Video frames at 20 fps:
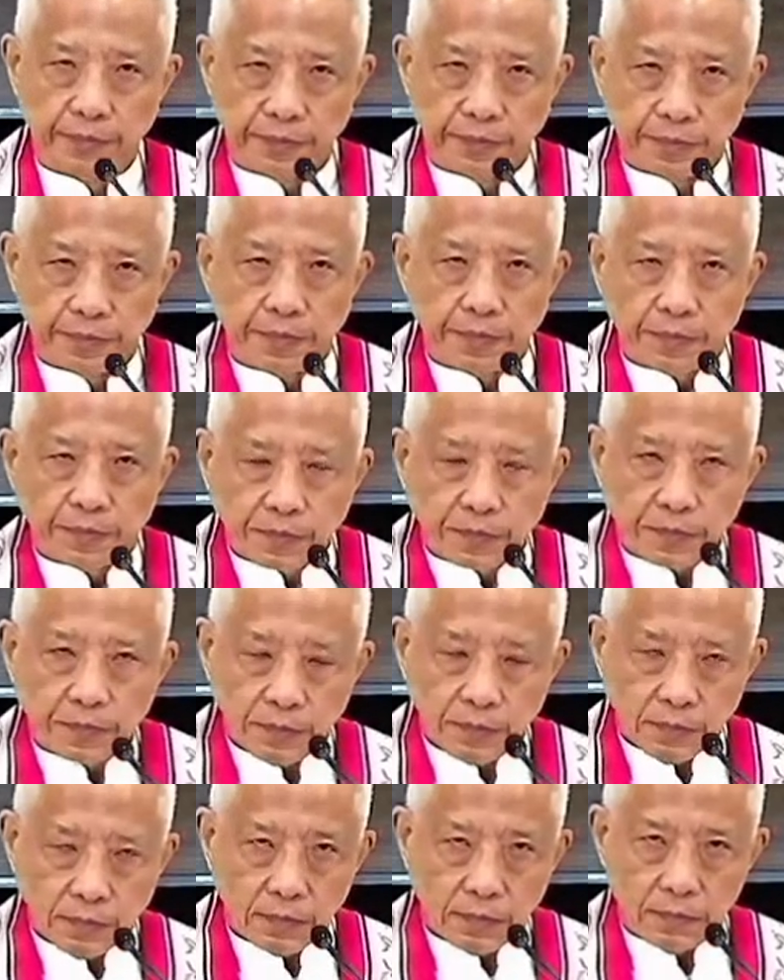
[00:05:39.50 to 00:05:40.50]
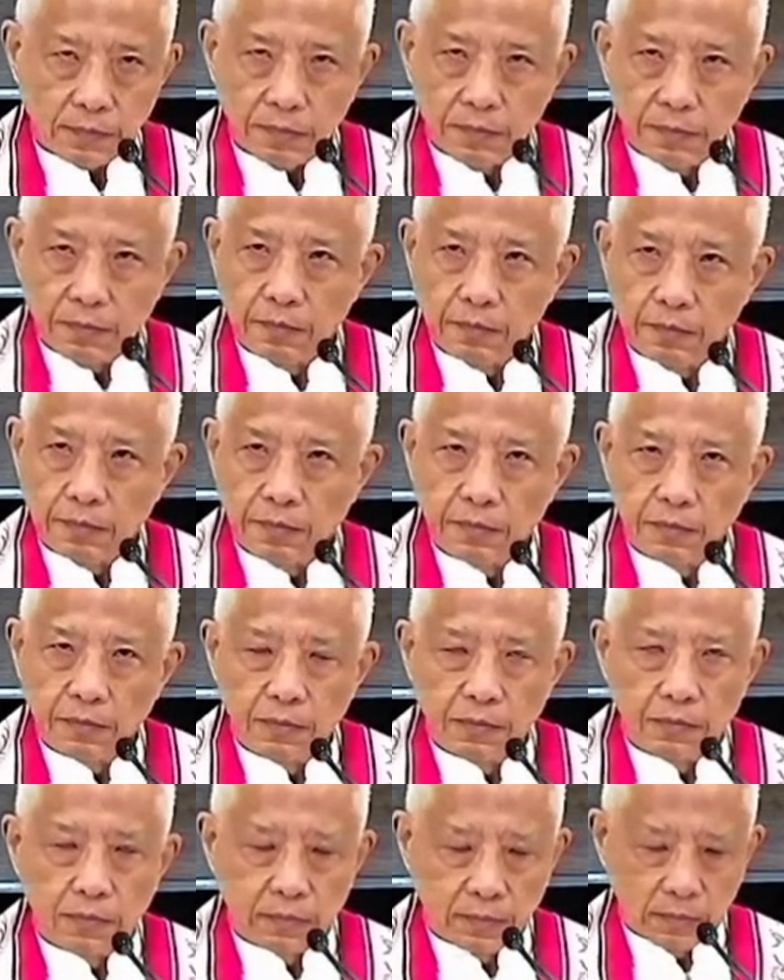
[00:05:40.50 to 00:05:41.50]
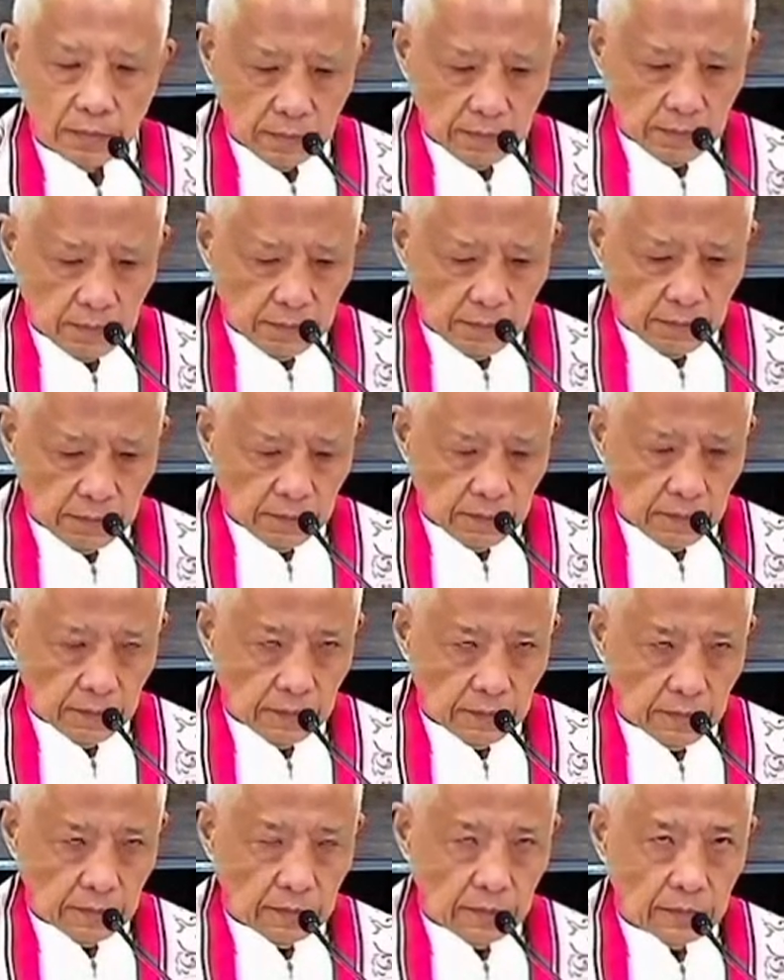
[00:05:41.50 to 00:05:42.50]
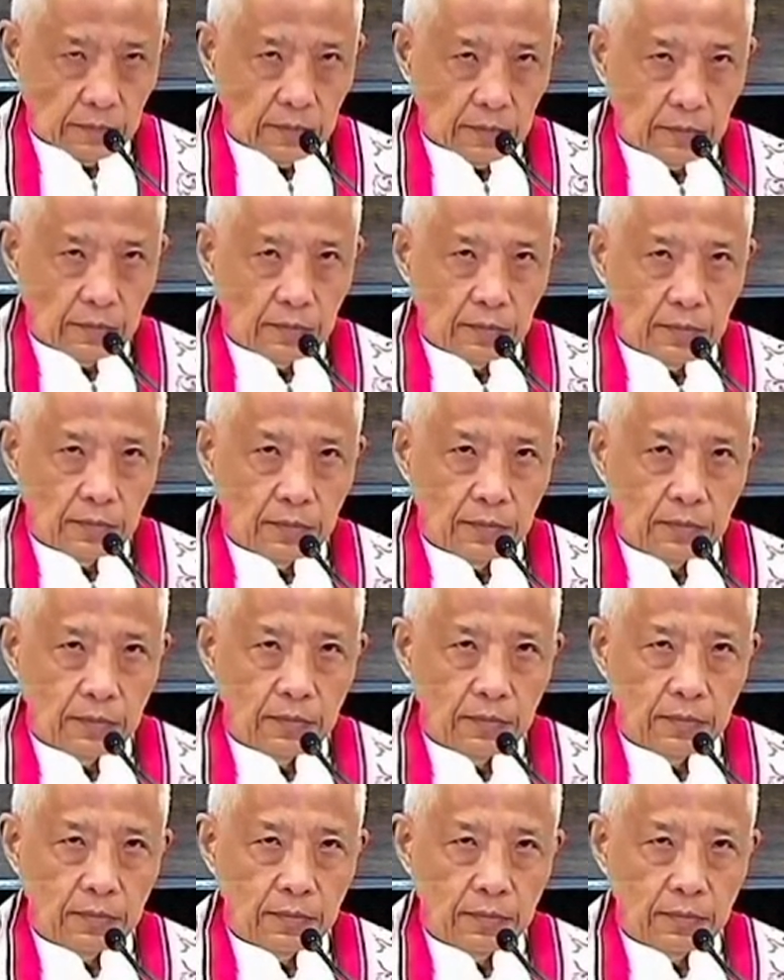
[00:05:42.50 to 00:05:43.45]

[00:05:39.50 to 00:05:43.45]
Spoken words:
(no one is talking)